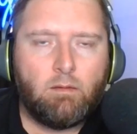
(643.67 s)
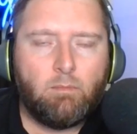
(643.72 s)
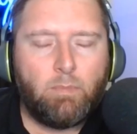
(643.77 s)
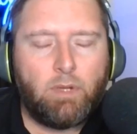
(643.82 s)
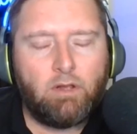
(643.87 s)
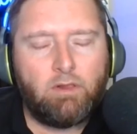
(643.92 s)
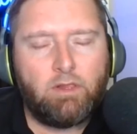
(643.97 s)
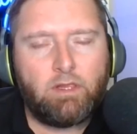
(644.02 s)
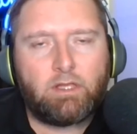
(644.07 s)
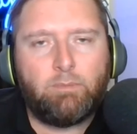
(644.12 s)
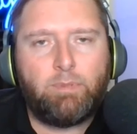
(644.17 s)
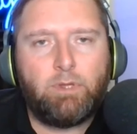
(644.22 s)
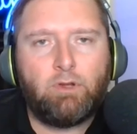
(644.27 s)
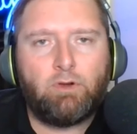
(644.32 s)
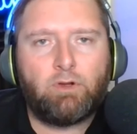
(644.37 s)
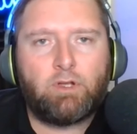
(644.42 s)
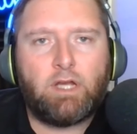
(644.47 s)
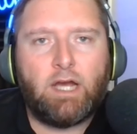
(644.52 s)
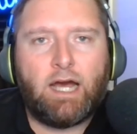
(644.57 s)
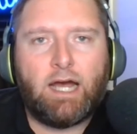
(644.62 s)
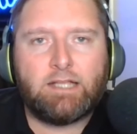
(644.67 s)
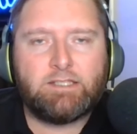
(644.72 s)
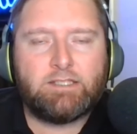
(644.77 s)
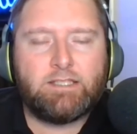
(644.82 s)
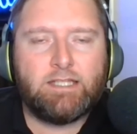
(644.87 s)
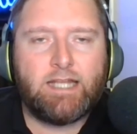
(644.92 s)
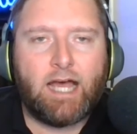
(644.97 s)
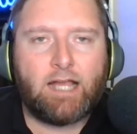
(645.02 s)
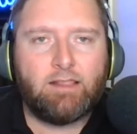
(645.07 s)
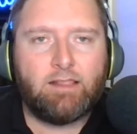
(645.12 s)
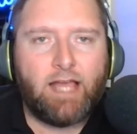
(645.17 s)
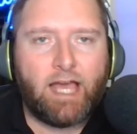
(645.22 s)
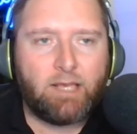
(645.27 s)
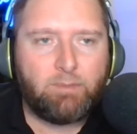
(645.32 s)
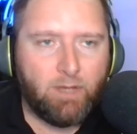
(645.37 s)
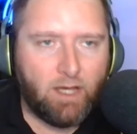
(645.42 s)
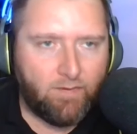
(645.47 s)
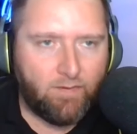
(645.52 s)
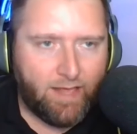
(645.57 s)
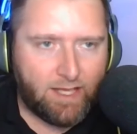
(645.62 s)
apparently the computer gods did not like
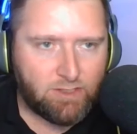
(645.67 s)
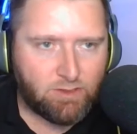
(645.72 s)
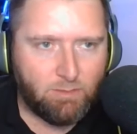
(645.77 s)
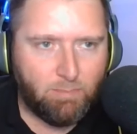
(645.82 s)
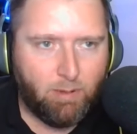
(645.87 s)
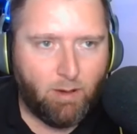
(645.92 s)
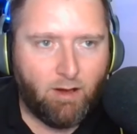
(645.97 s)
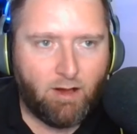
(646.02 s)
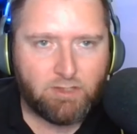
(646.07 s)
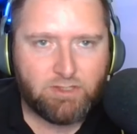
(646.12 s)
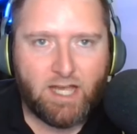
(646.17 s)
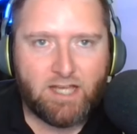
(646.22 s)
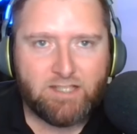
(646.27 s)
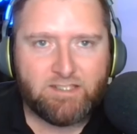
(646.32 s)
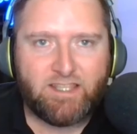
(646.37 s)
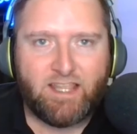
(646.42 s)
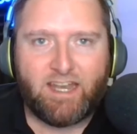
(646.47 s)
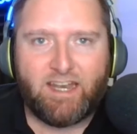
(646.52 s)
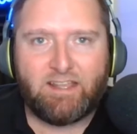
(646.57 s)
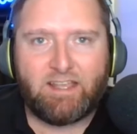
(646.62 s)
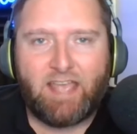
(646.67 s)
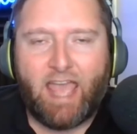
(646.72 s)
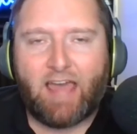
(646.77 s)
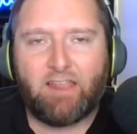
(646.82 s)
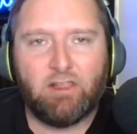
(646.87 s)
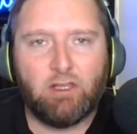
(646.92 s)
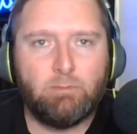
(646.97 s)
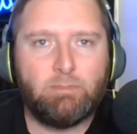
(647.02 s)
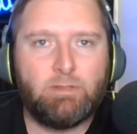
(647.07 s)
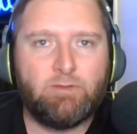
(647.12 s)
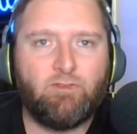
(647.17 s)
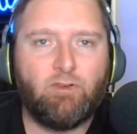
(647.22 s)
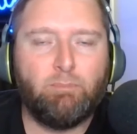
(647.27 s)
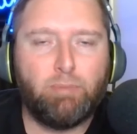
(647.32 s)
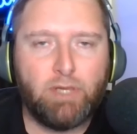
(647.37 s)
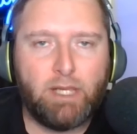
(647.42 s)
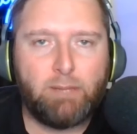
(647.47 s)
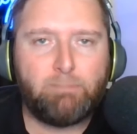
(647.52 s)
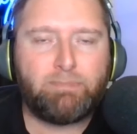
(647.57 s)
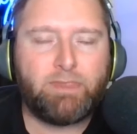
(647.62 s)
me on that so I apologize that it had a little bit of a
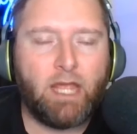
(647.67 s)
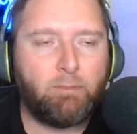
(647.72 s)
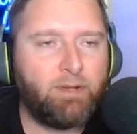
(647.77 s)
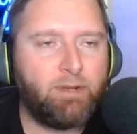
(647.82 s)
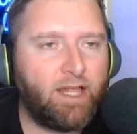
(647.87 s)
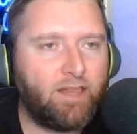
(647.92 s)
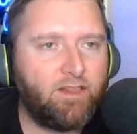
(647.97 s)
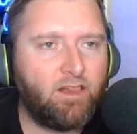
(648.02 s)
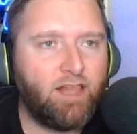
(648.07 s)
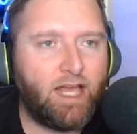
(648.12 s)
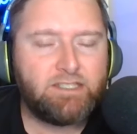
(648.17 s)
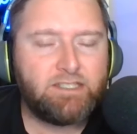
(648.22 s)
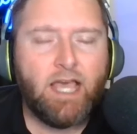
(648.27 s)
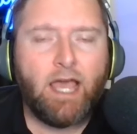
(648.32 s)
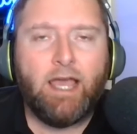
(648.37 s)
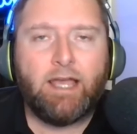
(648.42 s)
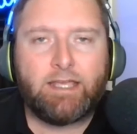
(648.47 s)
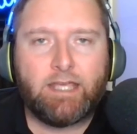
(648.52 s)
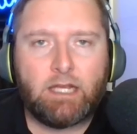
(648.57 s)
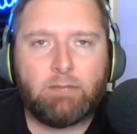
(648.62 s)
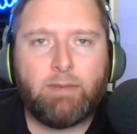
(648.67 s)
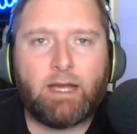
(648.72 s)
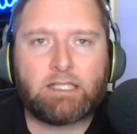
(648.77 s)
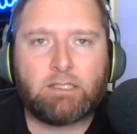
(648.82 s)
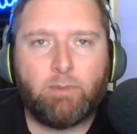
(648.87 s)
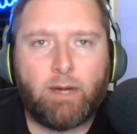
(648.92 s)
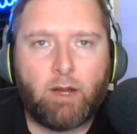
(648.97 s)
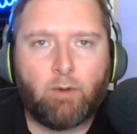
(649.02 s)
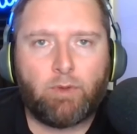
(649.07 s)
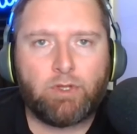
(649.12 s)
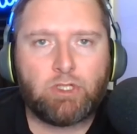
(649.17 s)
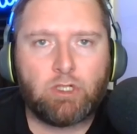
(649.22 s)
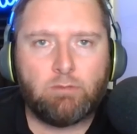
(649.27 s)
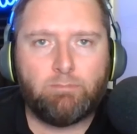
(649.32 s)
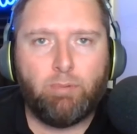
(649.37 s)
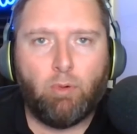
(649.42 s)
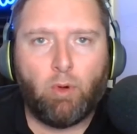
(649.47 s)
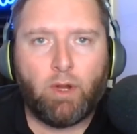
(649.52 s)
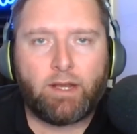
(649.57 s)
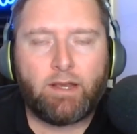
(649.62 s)
blip there but nonetheless getting back to my original
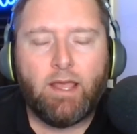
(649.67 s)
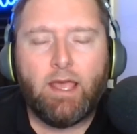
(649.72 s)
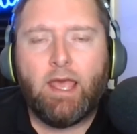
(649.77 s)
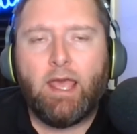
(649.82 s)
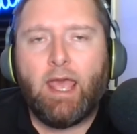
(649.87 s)
point